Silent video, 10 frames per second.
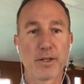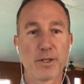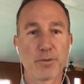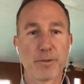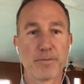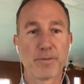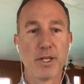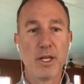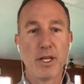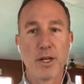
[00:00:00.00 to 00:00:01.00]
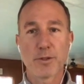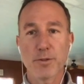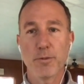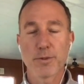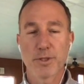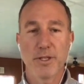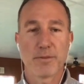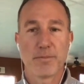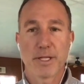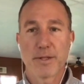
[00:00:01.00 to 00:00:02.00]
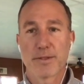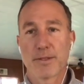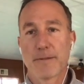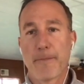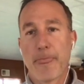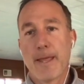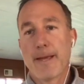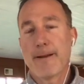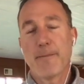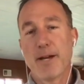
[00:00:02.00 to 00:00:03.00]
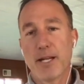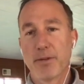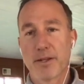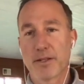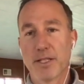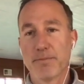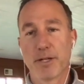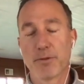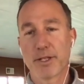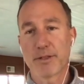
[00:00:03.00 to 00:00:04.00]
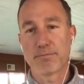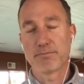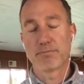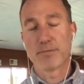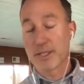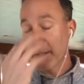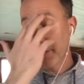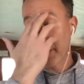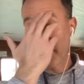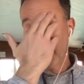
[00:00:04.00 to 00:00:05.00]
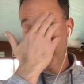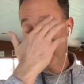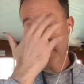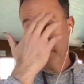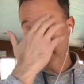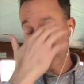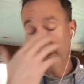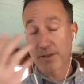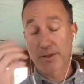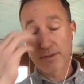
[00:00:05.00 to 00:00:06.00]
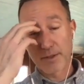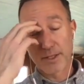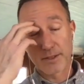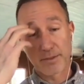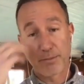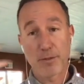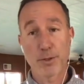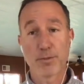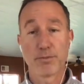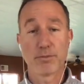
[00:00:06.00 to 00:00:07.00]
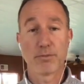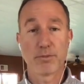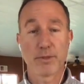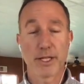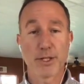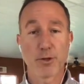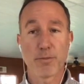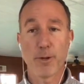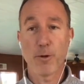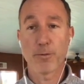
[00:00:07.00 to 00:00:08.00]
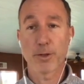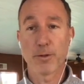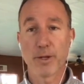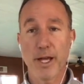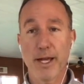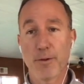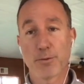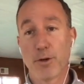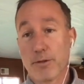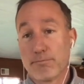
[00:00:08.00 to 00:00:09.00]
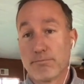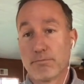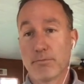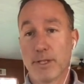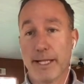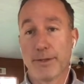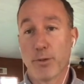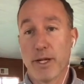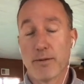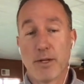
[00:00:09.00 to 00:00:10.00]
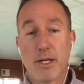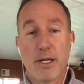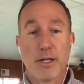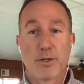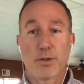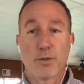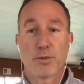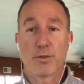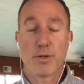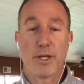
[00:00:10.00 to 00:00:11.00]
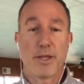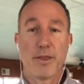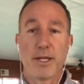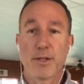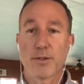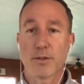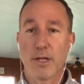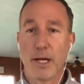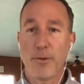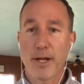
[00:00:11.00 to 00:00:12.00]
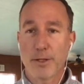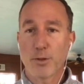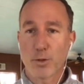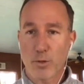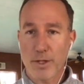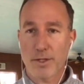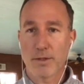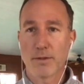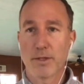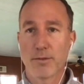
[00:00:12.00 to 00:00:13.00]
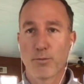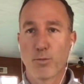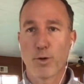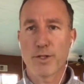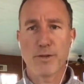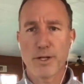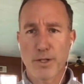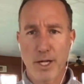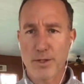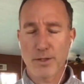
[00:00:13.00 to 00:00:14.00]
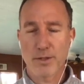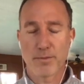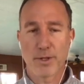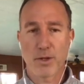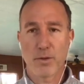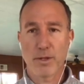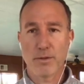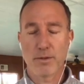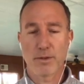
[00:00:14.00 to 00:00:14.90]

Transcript: this one. So this one was good because I'm not going to play the clip. I don't really, you don't need to know it. And it's just, it's pretty much uh, Jordan Belfort going, hey, I was wrong. And that's great. So the thing is, I want to ask you a question. Was there any change to Bitcoin?